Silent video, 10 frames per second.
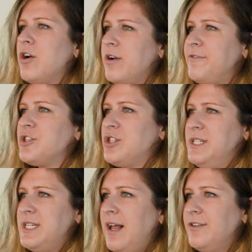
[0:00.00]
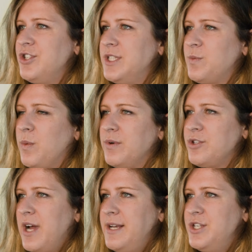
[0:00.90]
In artificial intelligence, what we're
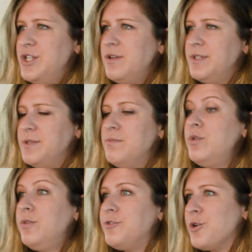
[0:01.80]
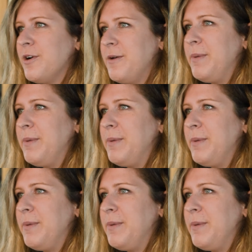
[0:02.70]
trying to do is move toward a